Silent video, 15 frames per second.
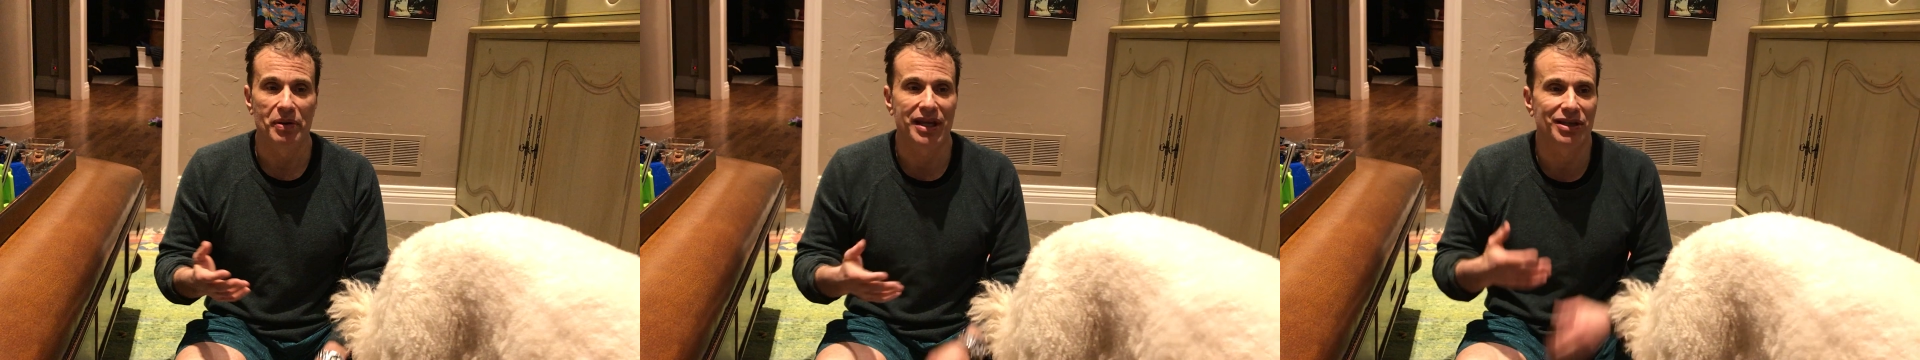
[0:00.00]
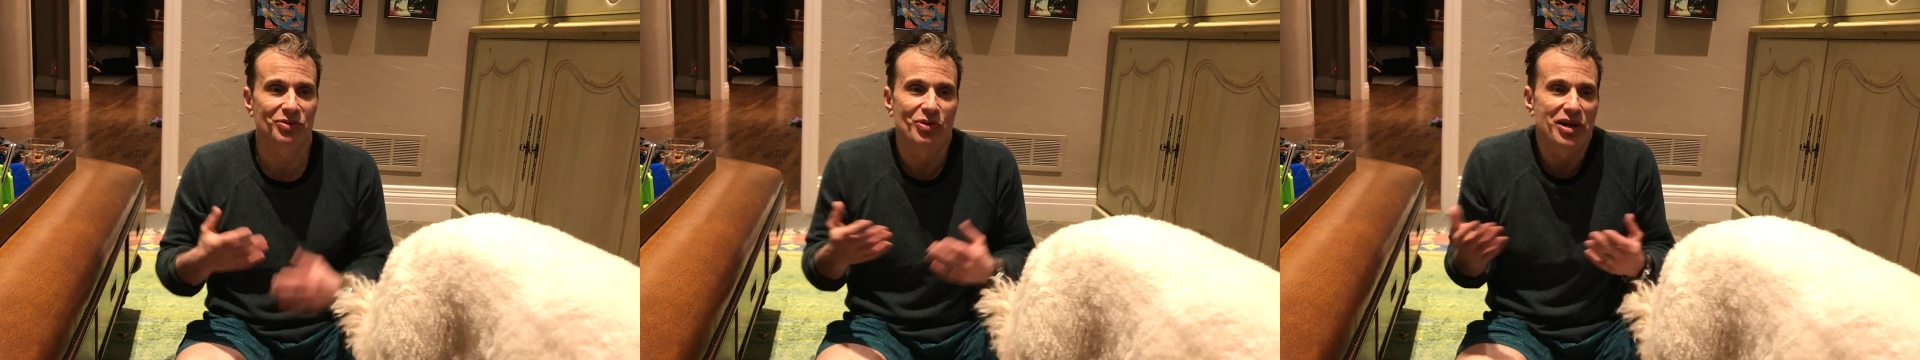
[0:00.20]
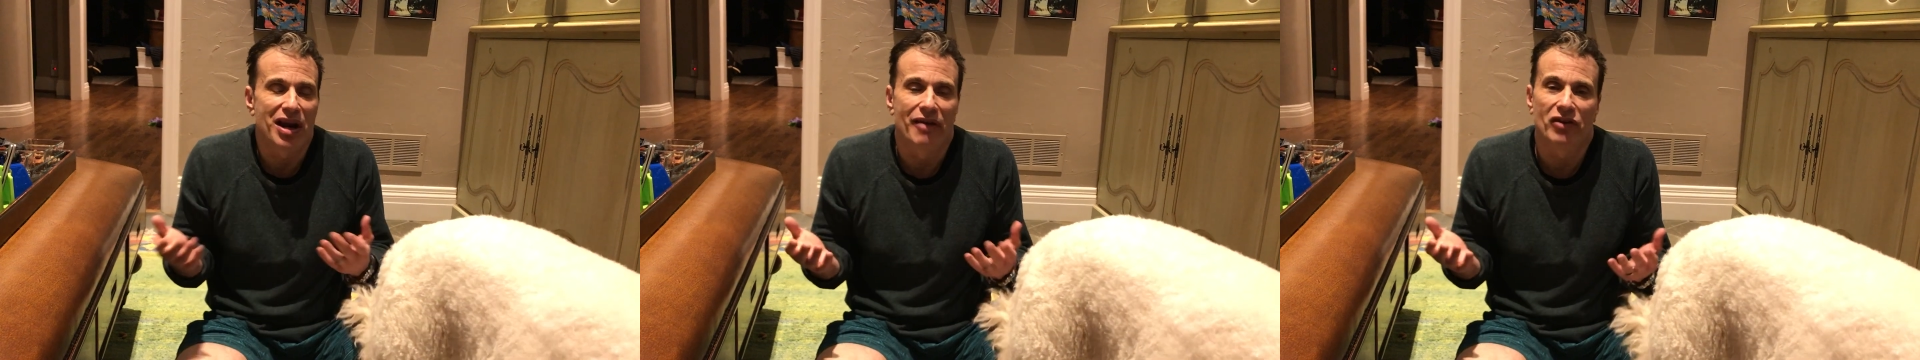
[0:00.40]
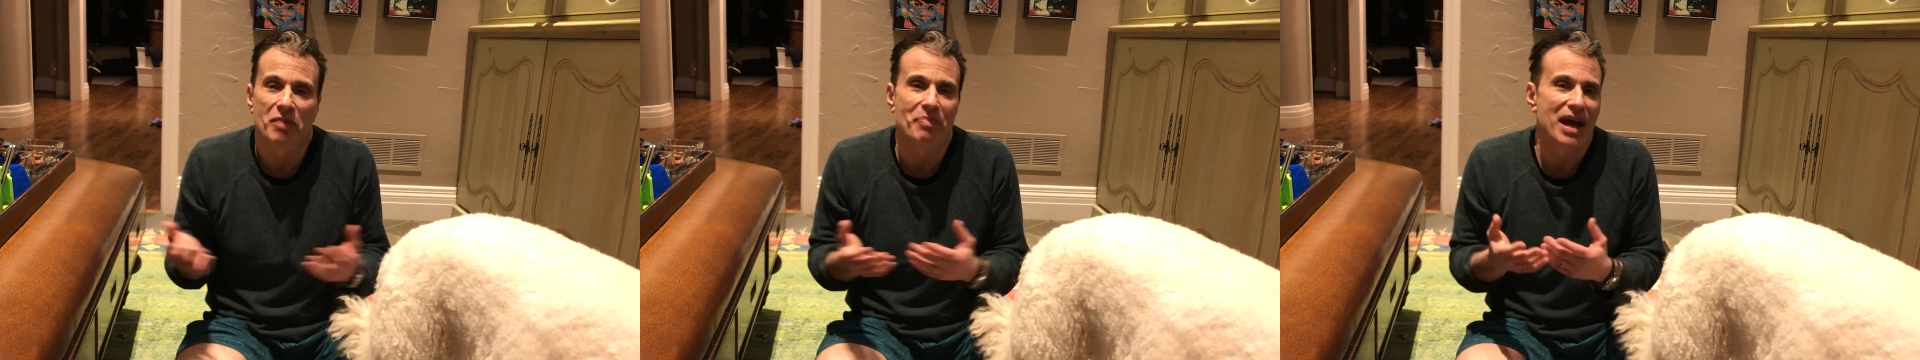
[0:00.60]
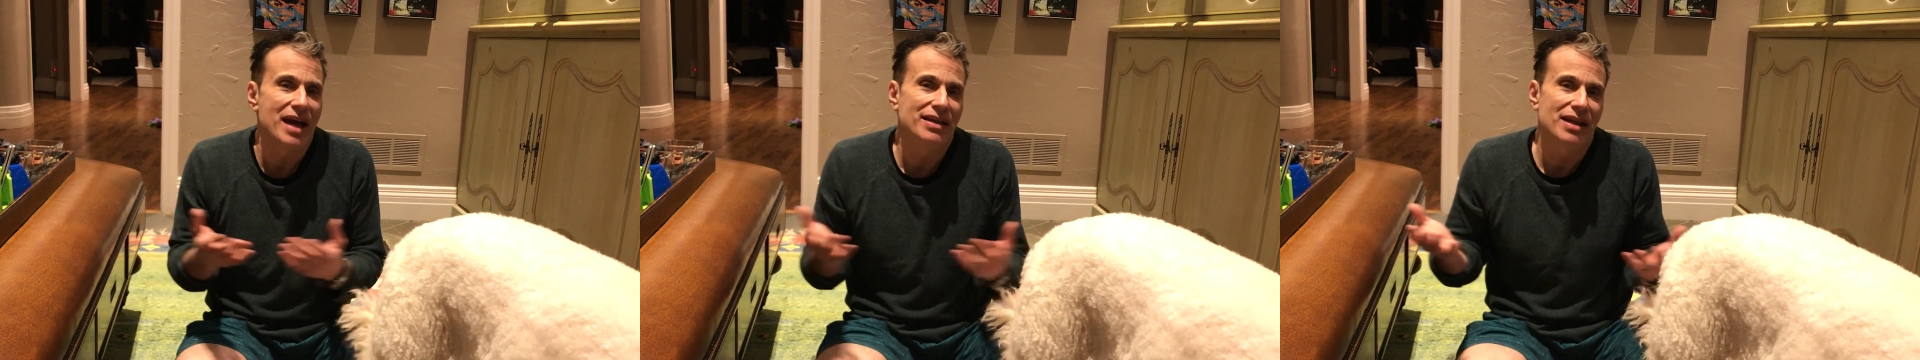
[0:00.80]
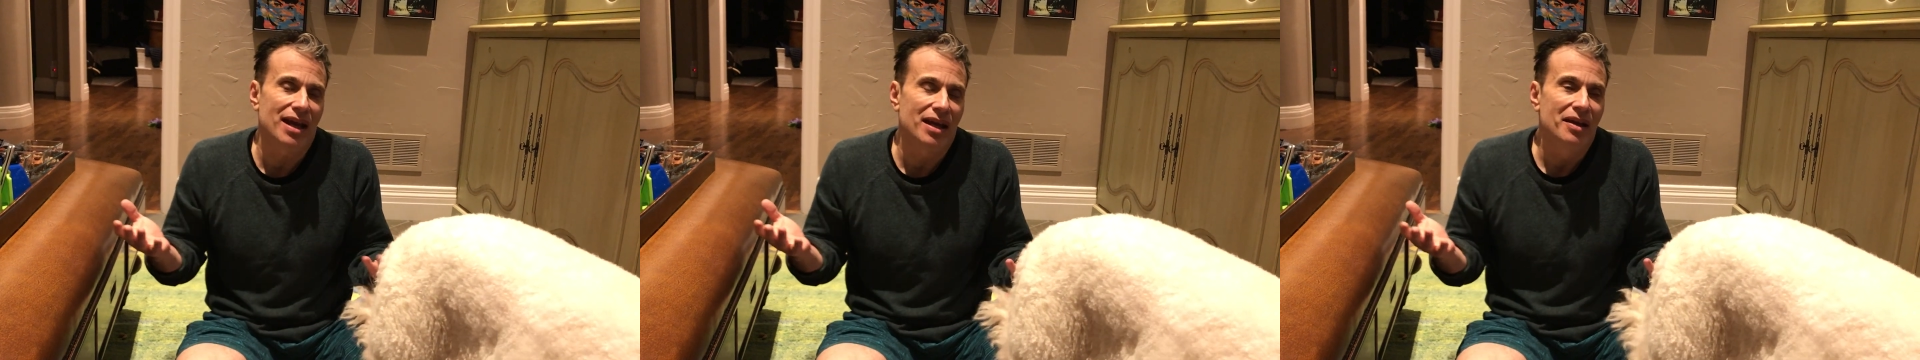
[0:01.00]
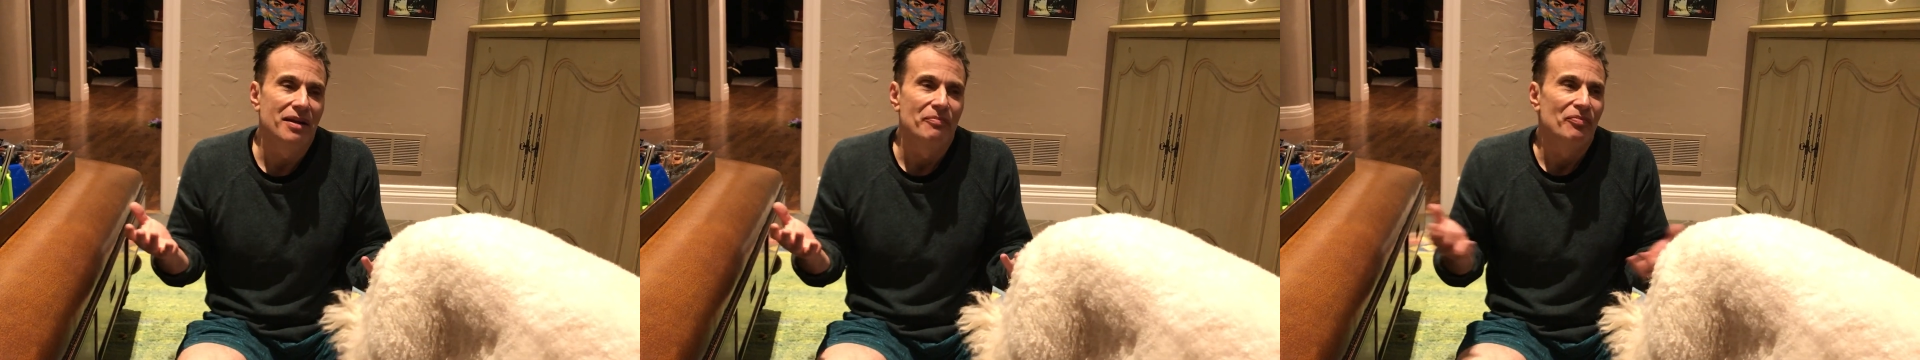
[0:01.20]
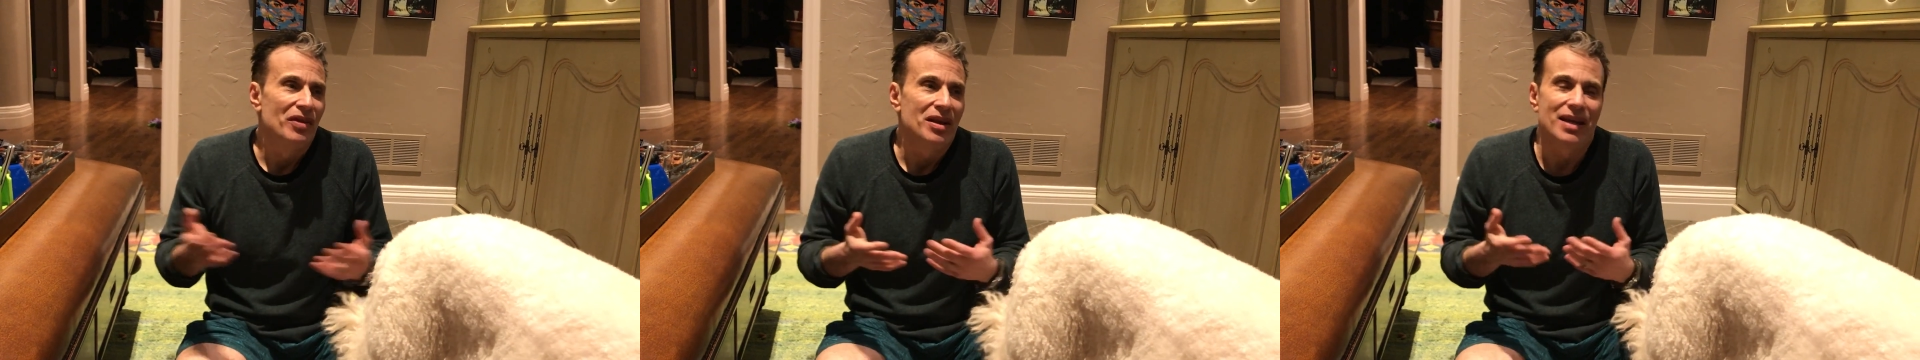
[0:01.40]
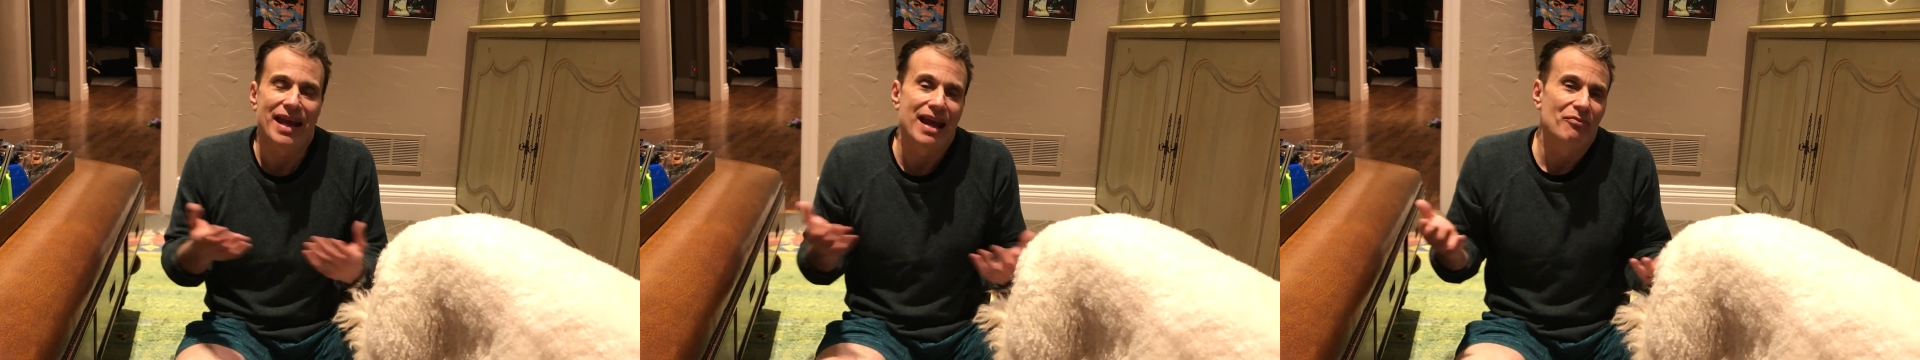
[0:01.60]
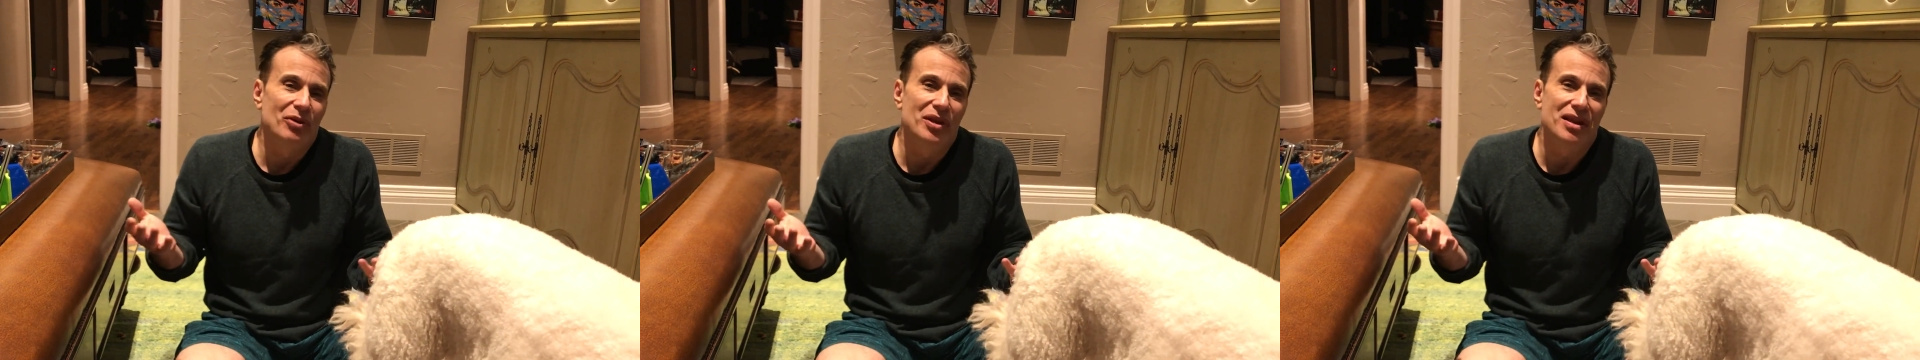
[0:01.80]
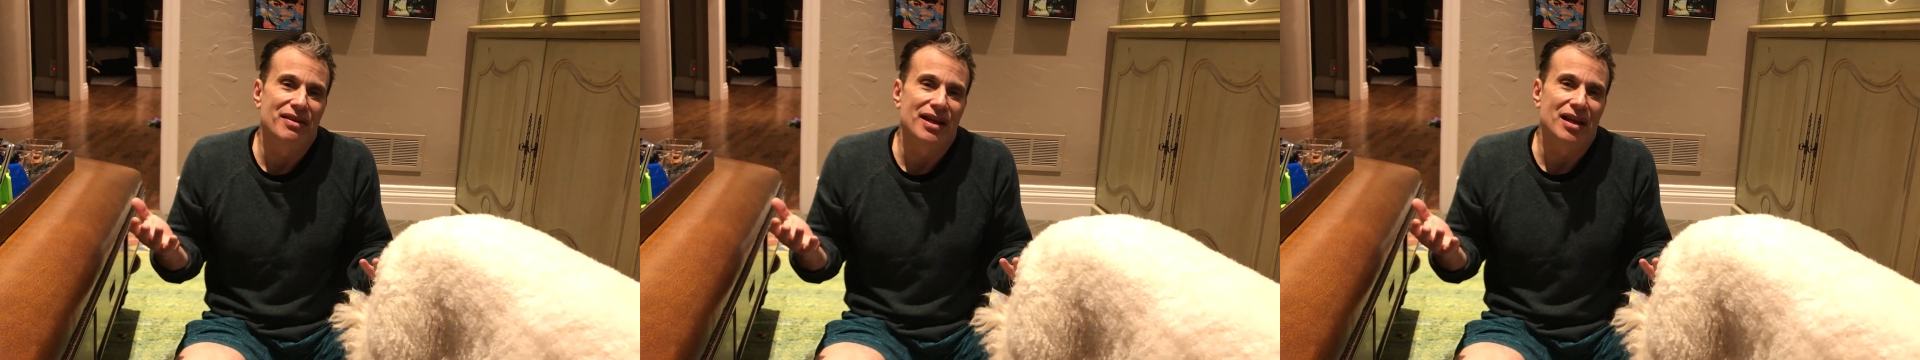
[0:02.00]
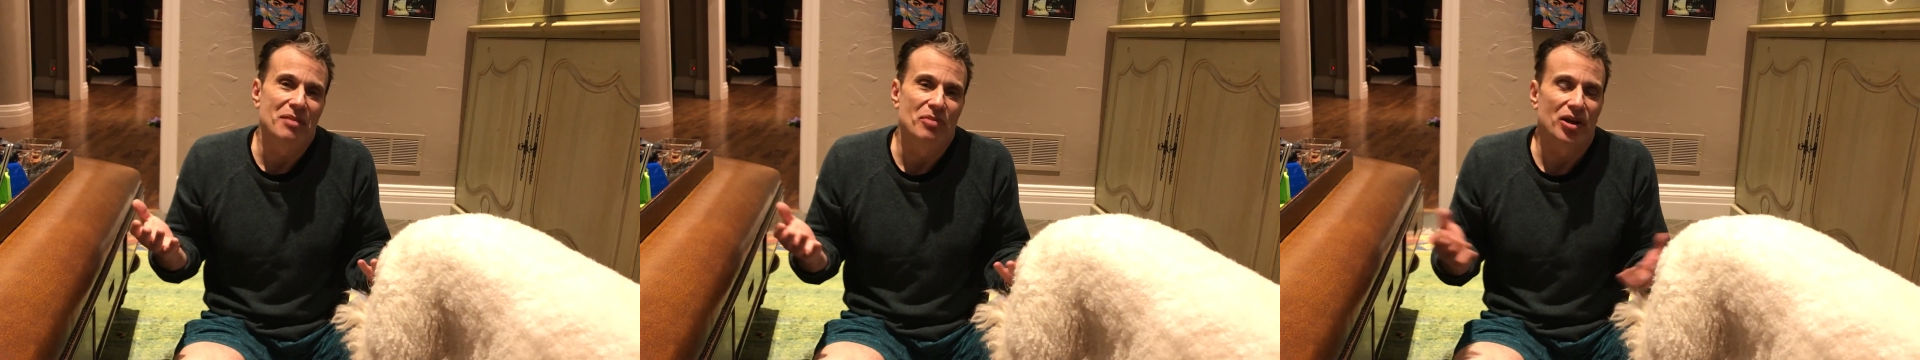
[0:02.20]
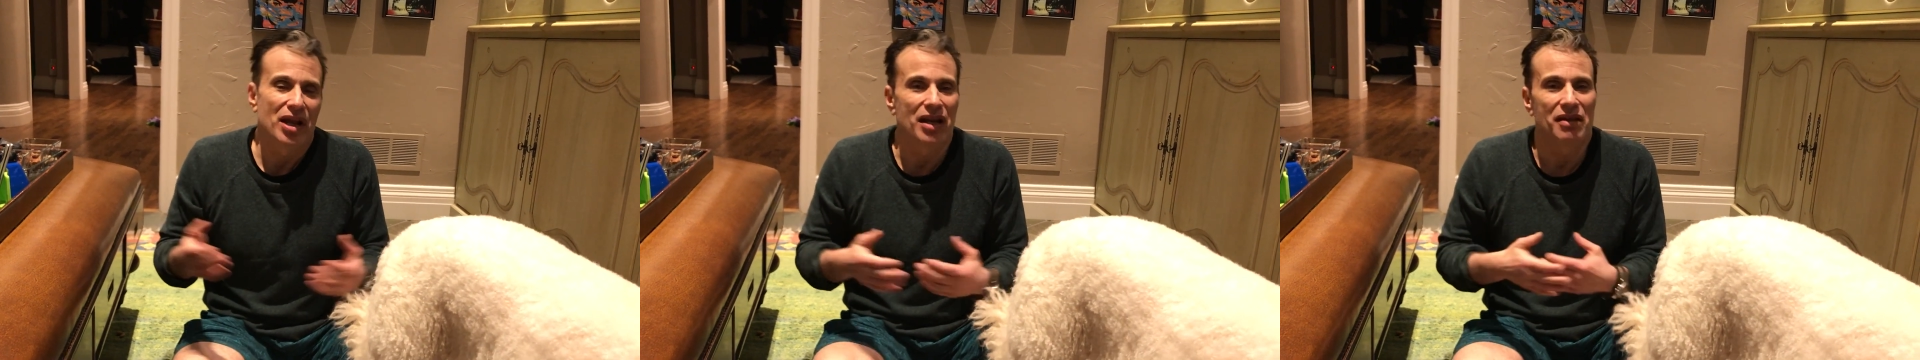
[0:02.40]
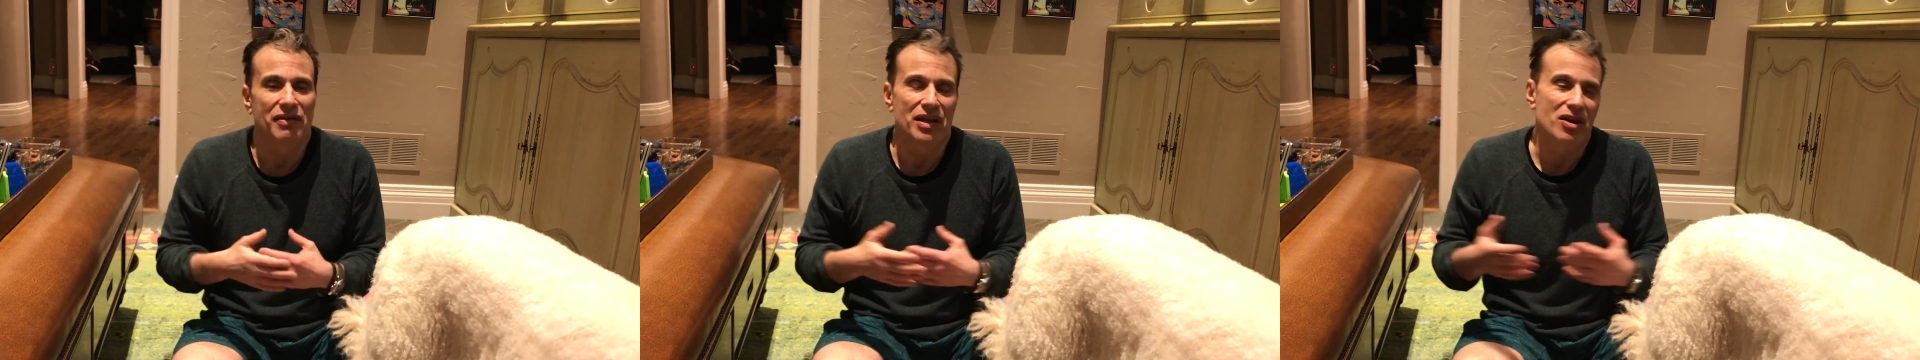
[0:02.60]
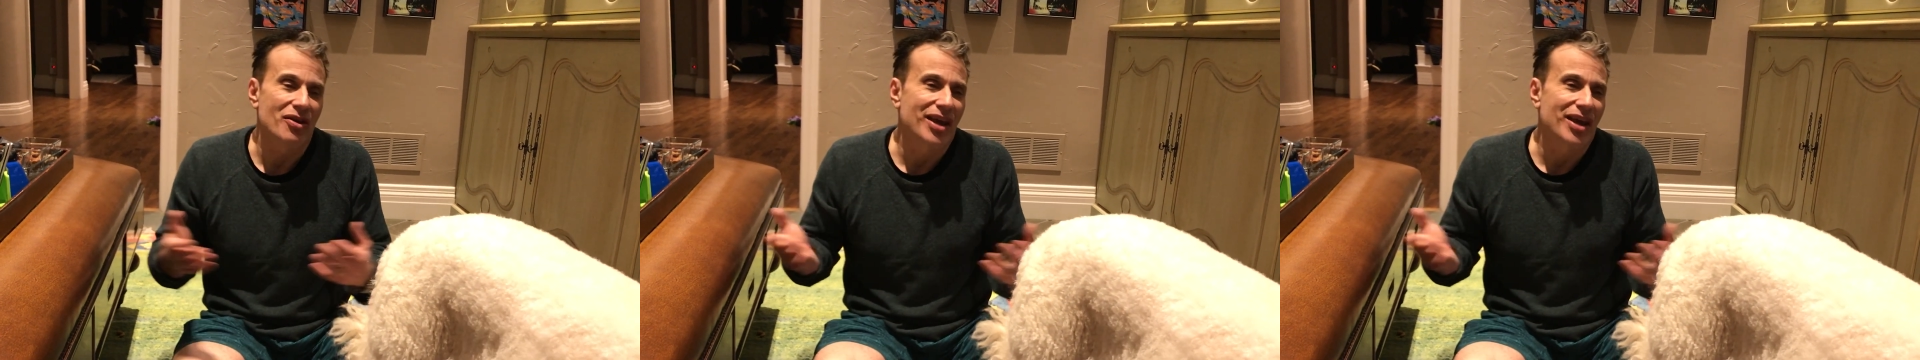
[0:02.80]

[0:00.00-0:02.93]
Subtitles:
Because when you're having a bad day, you can't really think about anything.